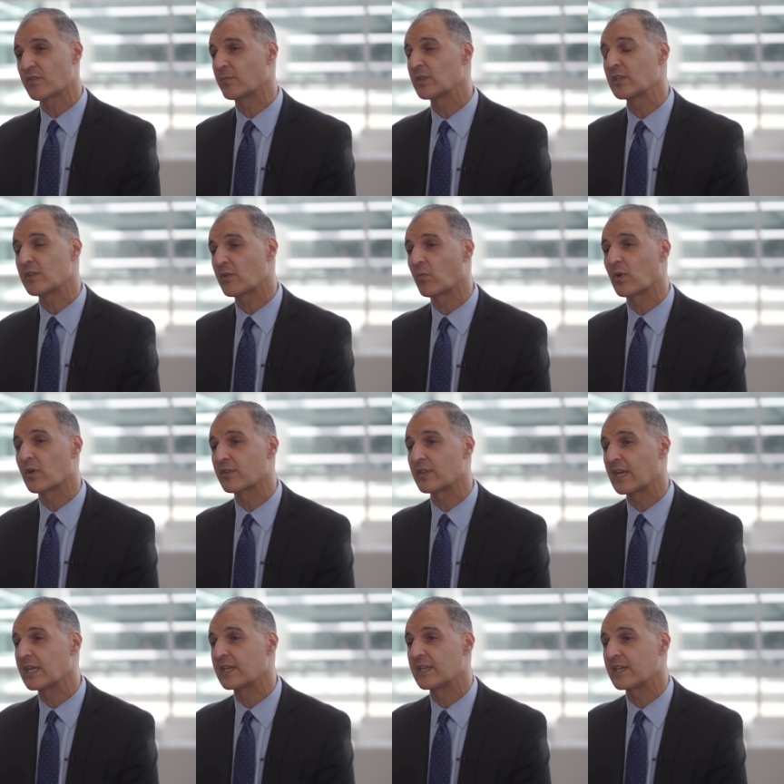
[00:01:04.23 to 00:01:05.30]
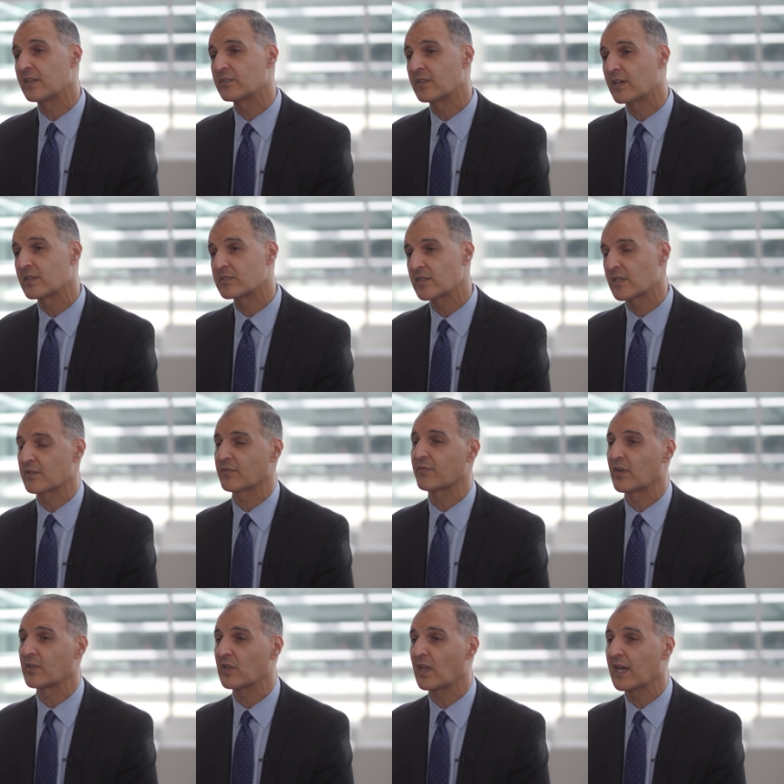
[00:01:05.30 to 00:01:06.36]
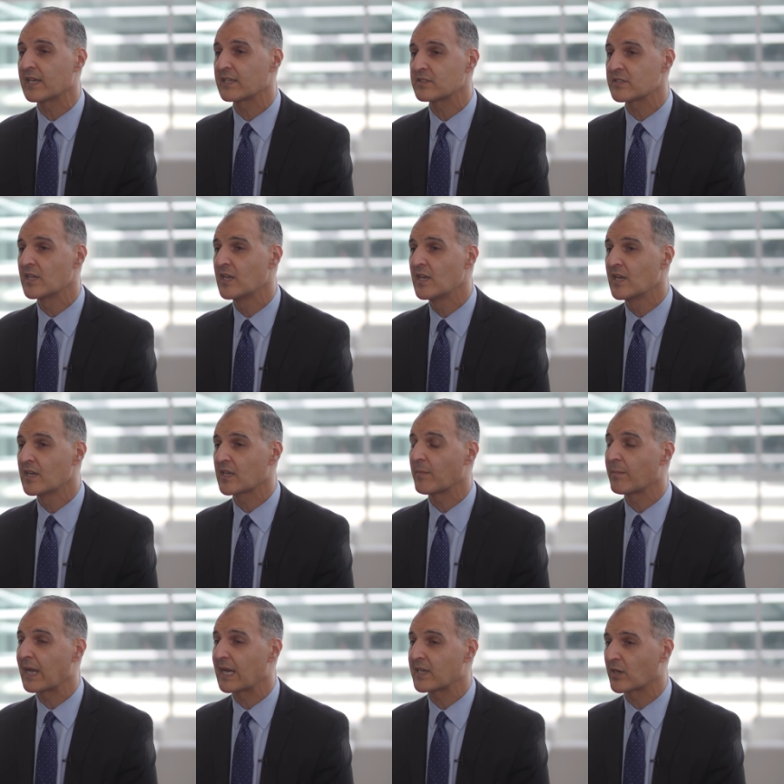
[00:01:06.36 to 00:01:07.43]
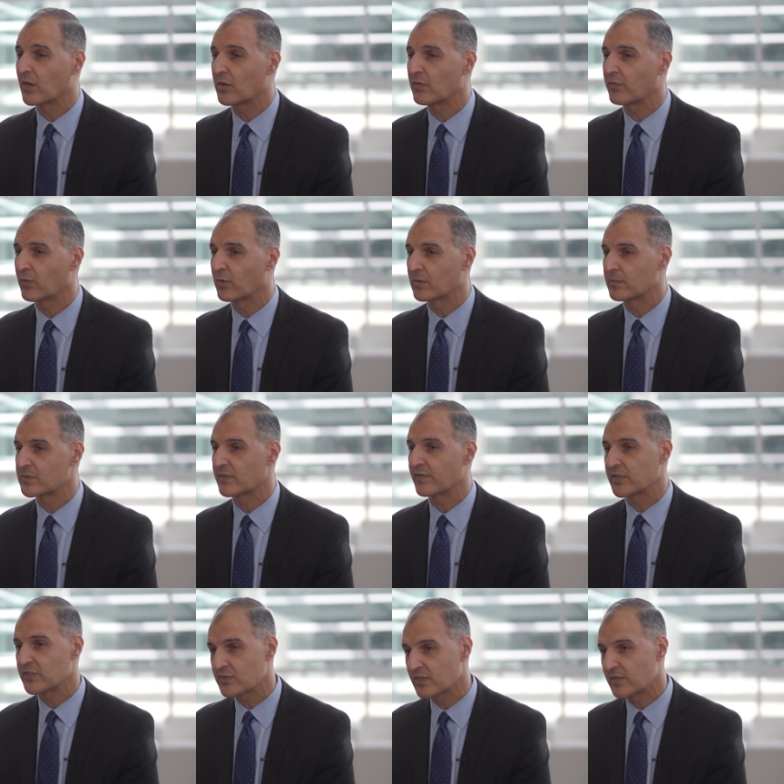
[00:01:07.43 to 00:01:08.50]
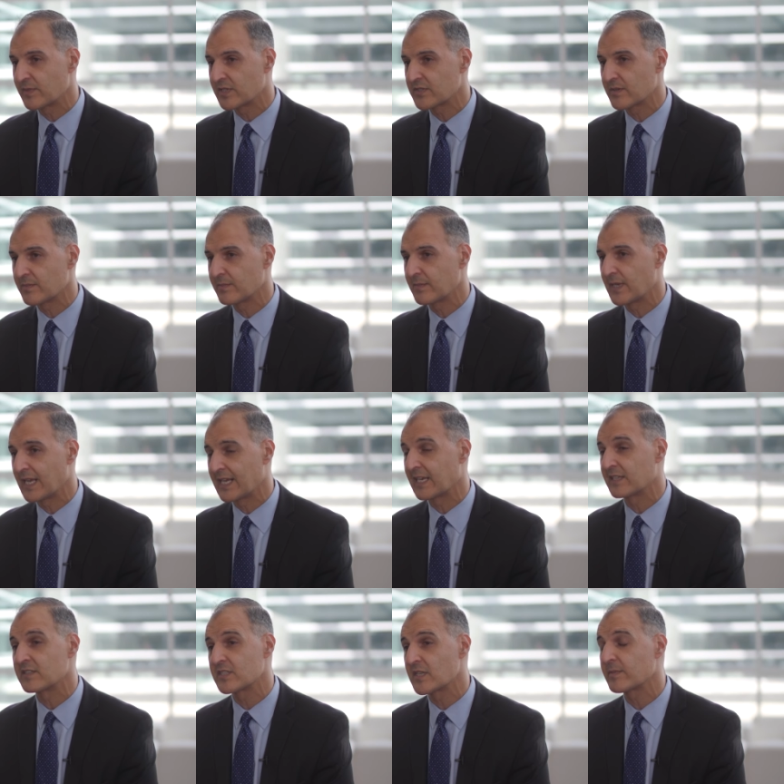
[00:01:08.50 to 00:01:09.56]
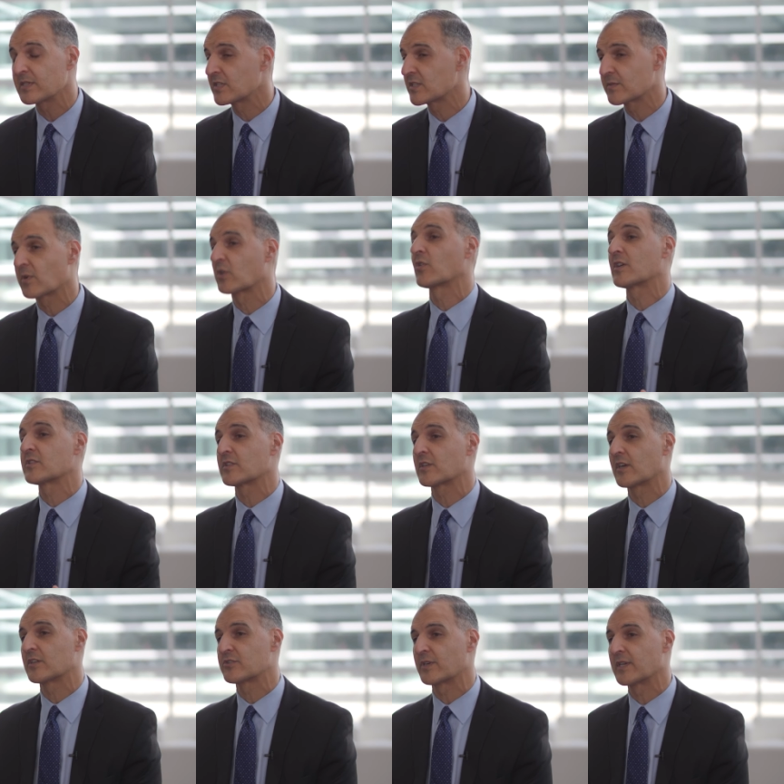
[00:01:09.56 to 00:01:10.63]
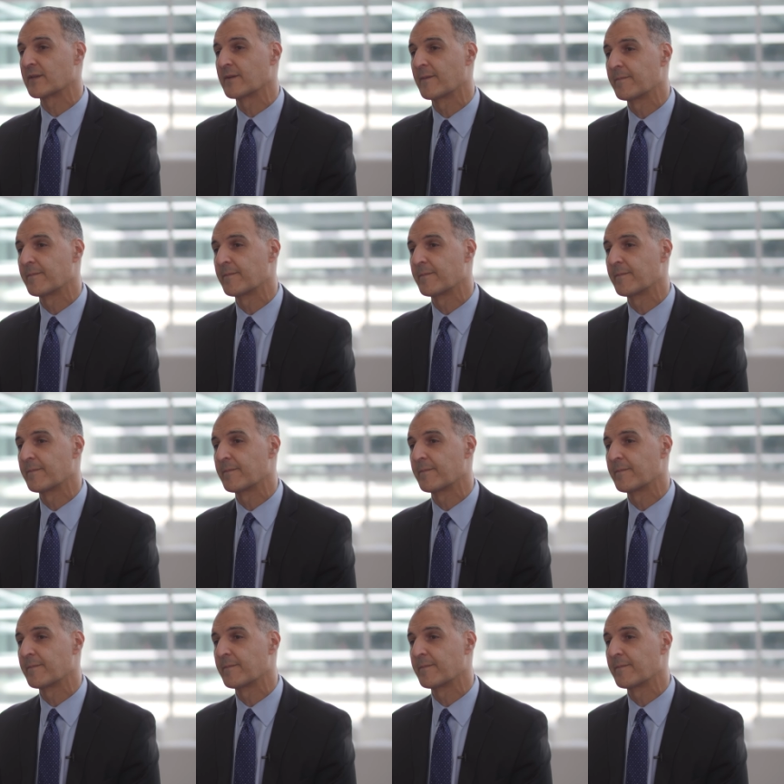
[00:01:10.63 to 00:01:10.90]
from really the work that ADL does on the front lines combating all forms of extremism and anti Semitism across the country.